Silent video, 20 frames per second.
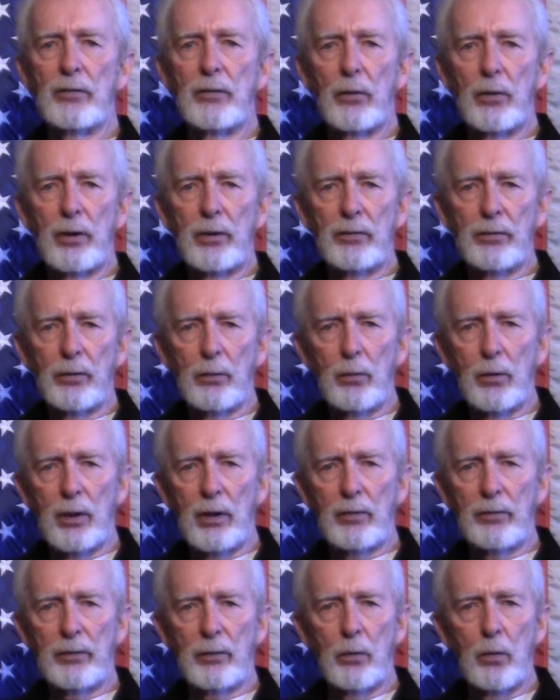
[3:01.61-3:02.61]
and void for
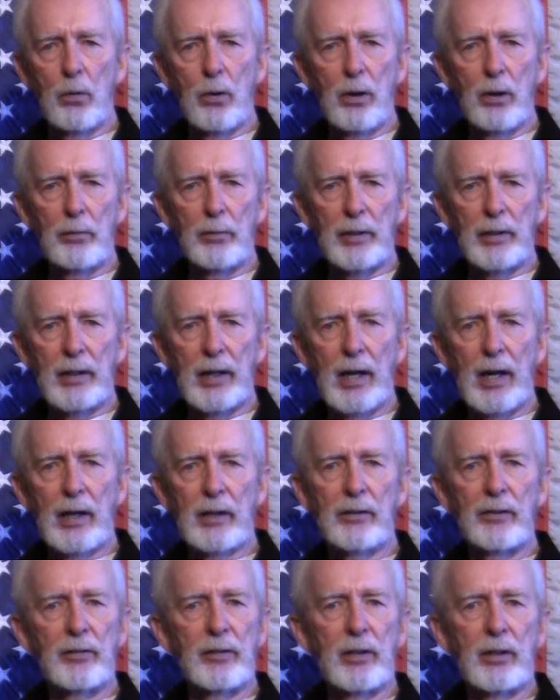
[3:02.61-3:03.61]
want of a quorum, and the
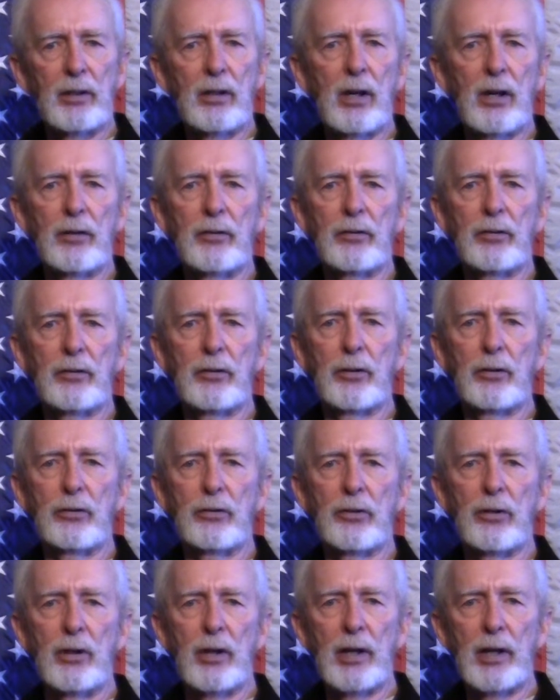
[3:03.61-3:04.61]
act is
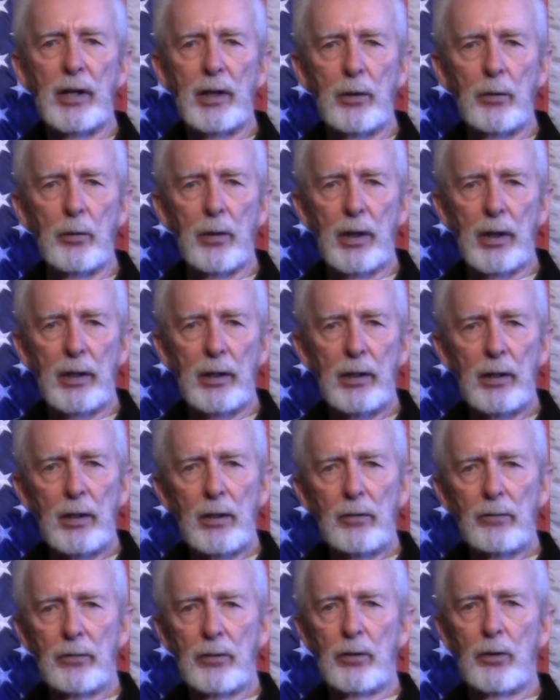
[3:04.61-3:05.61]
unconstitutional anyway,
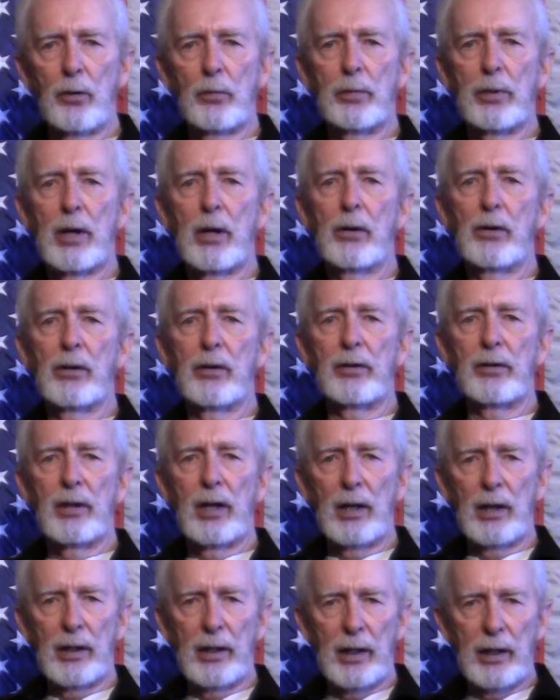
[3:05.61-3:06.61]
for no power is
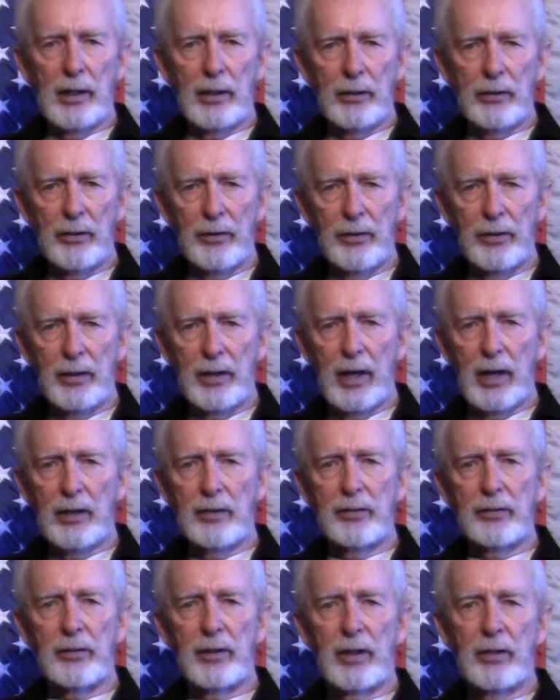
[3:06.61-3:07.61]
delegated to the
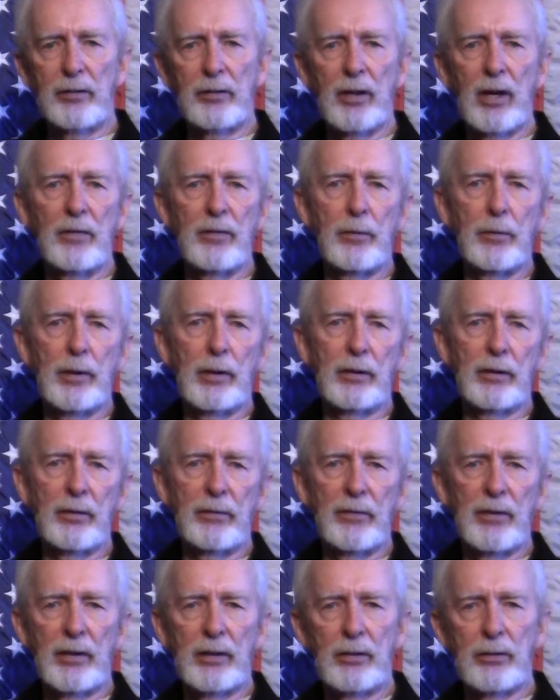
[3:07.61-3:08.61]
United States government
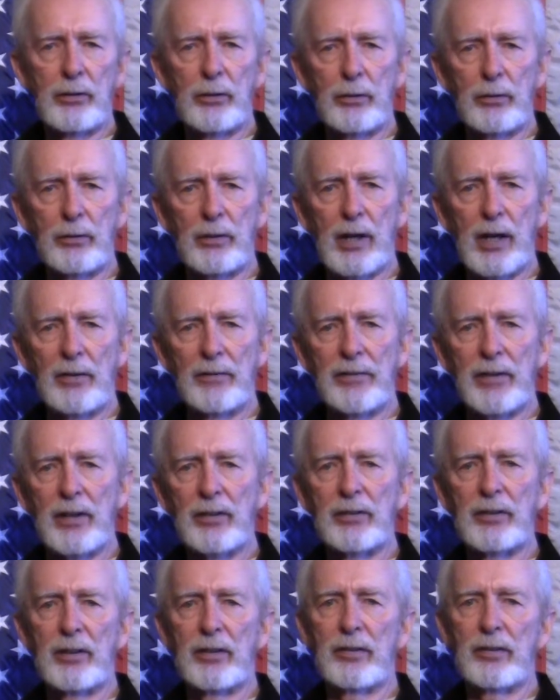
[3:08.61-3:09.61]
to
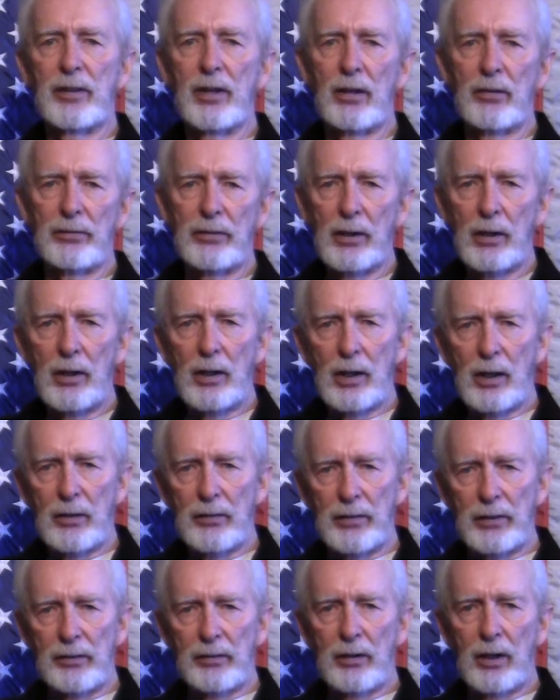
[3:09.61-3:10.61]
divest itself
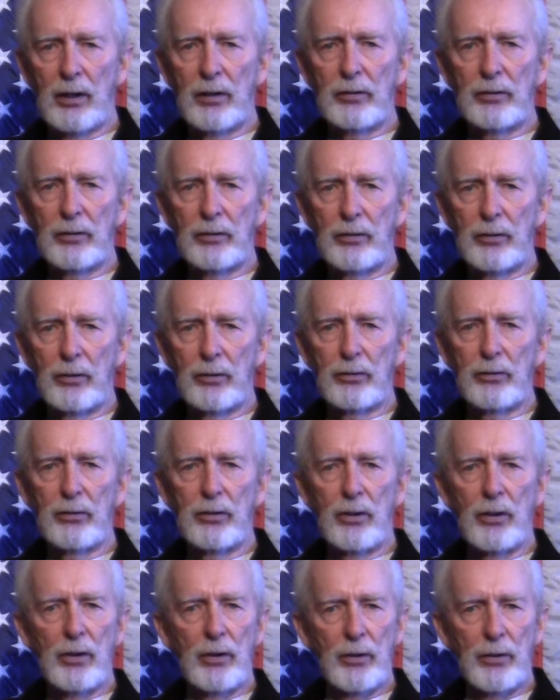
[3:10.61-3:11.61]
of its
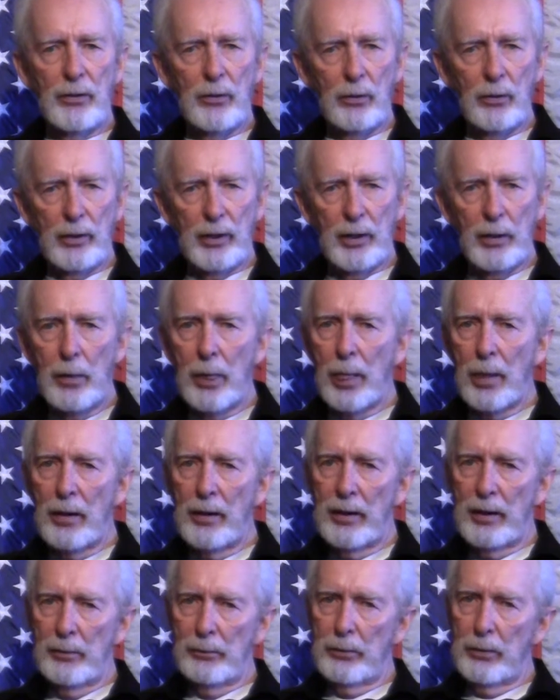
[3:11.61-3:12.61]
constitutional authority,
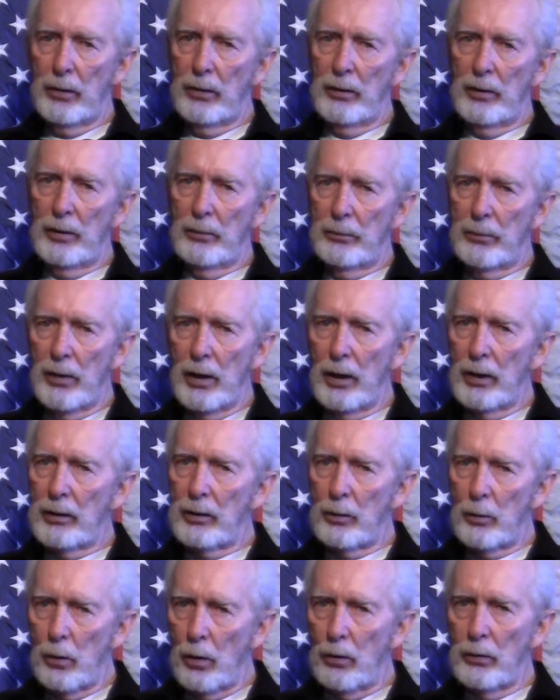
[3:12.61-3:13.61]
in pertinent
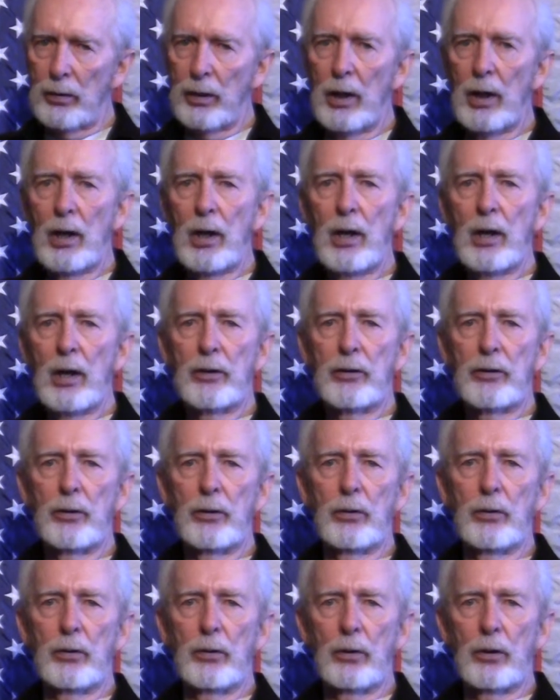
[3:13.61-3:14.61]
part, quote,
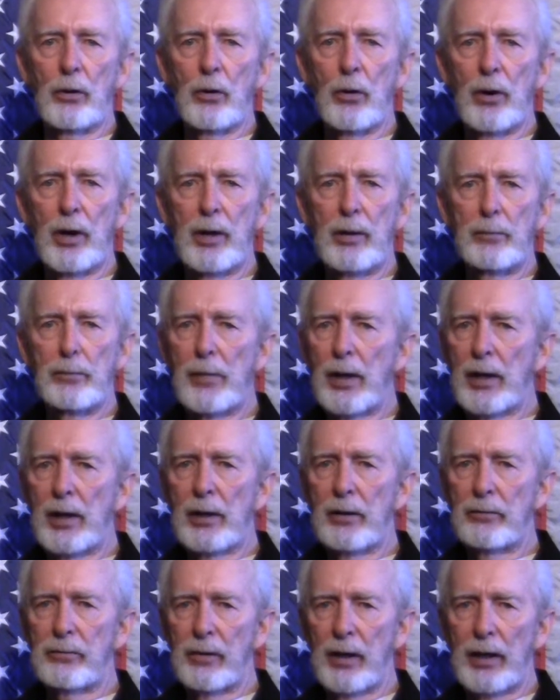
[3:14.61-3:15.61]
to coin
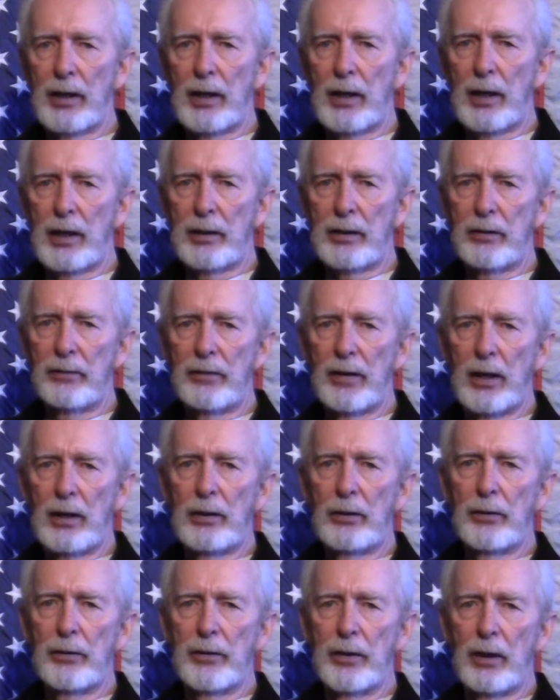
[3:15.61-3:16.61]
money, regulate the
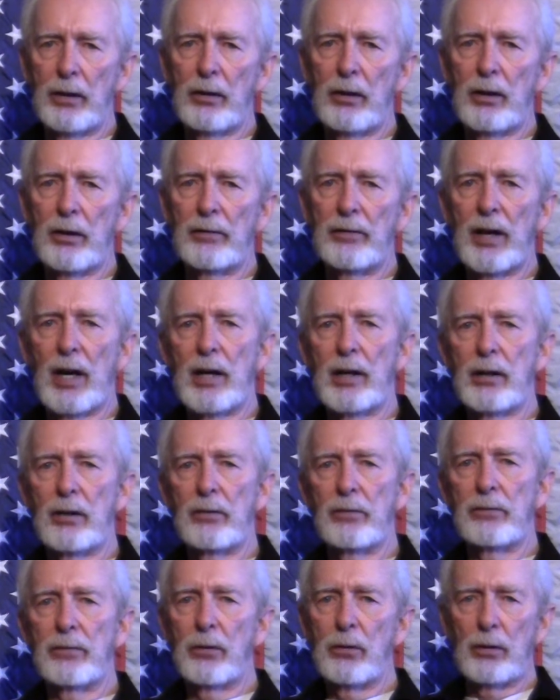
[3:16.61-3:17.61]
value thereof, and
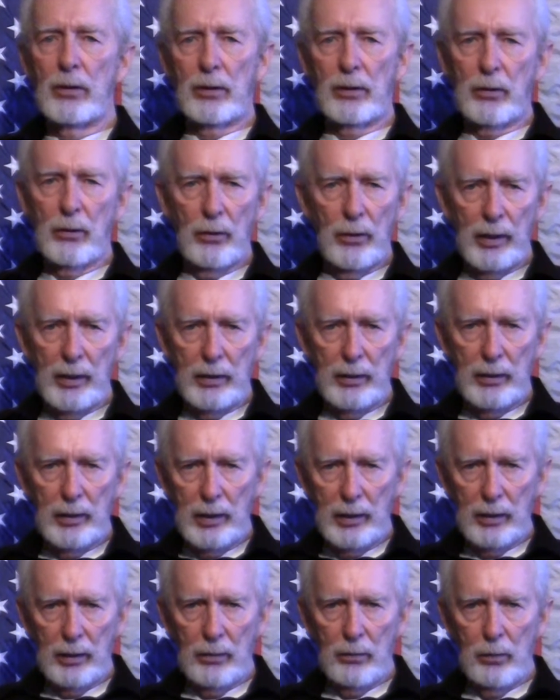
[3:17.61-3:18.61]
of foreign coin,
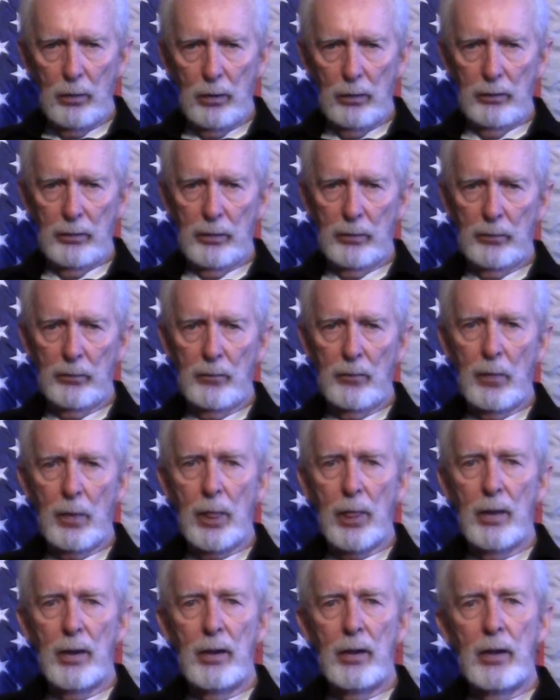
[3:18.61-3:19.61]
end quote.
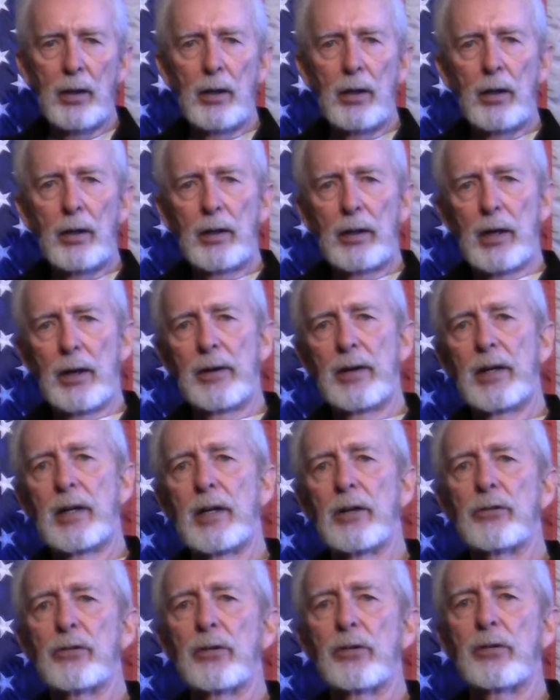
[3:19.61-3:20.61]
Now, in
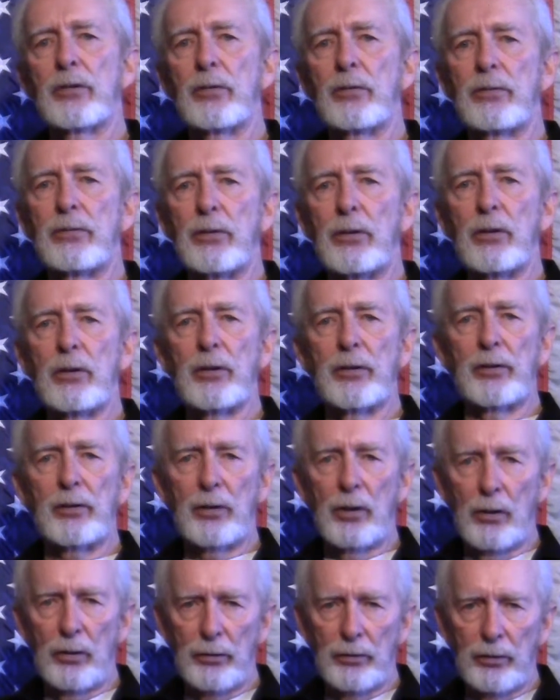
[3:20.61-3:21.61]
the interest of full
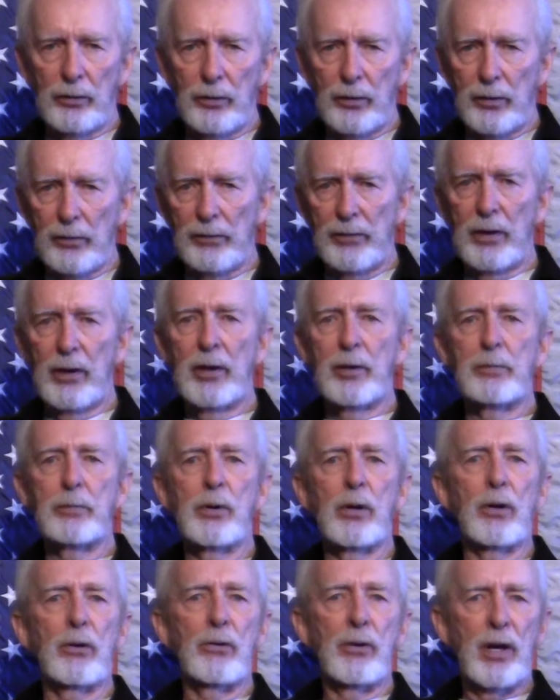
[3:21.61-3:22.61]
disclosure, the very
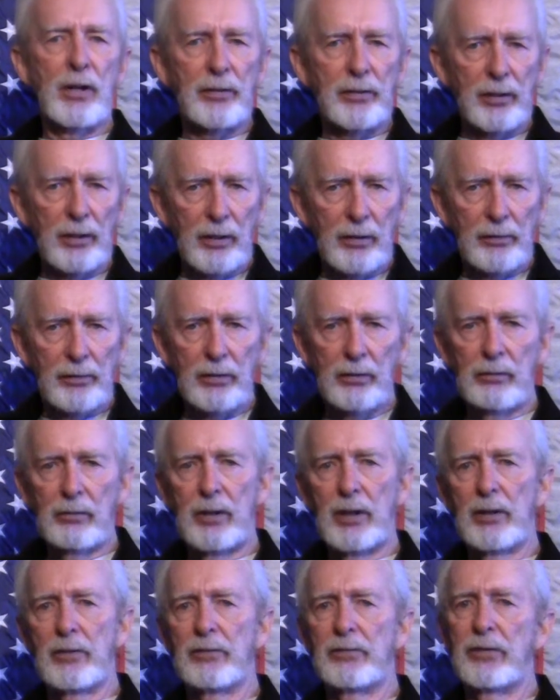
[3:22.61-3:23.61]
progressive,
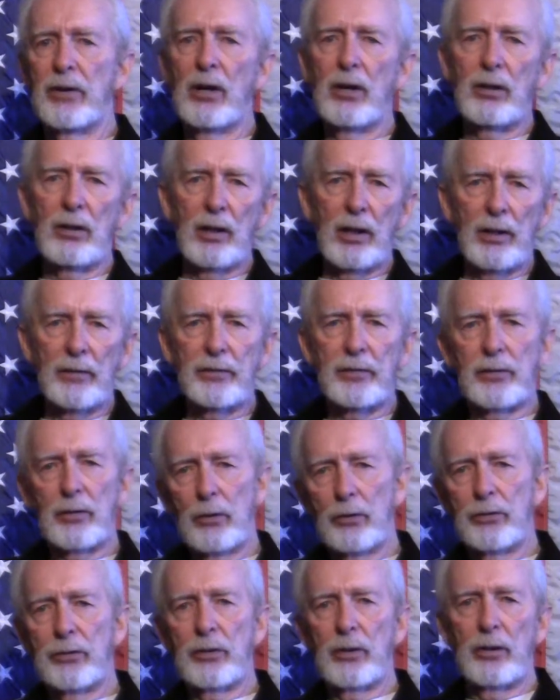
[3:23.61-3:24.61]
read far left
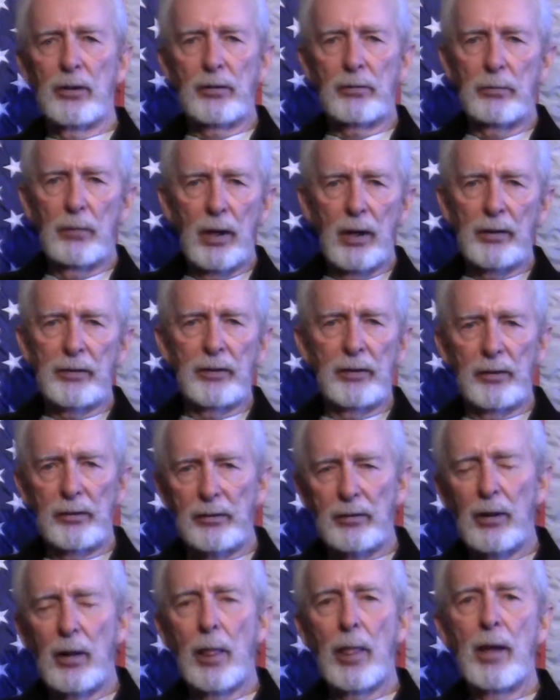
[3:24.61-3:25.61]
socialist
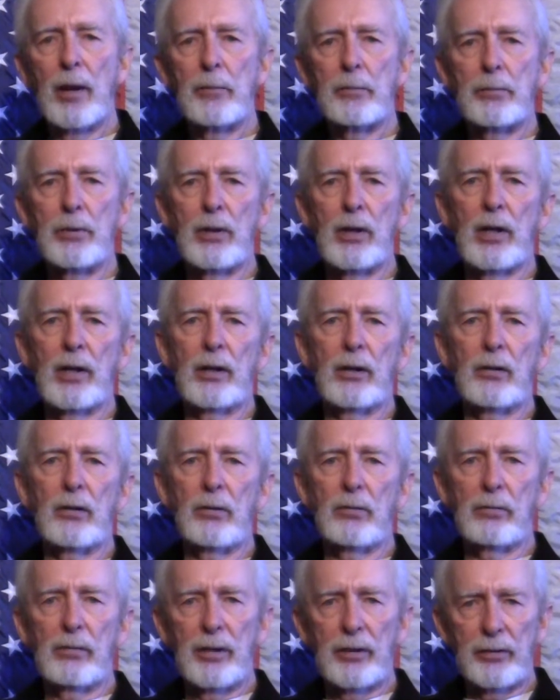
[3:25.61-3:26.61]
Marxist,
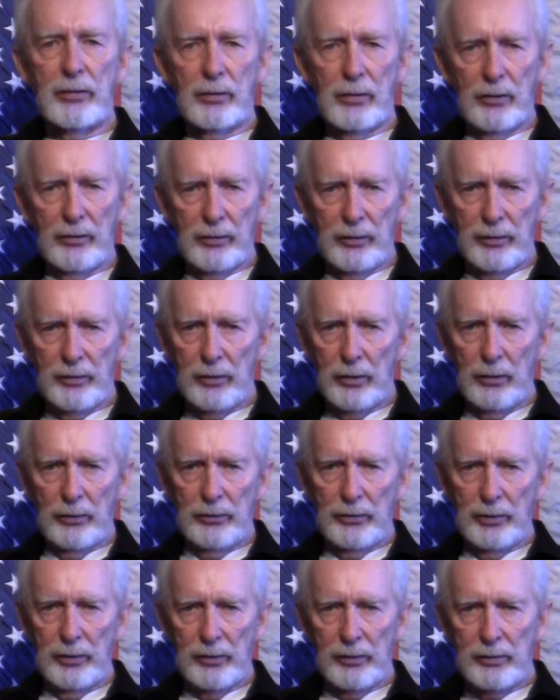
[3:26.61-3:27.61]
political research
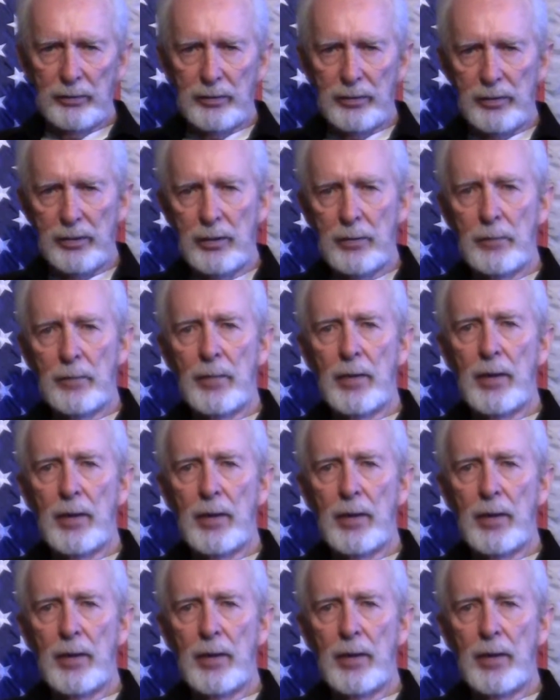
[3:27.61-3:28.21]
associates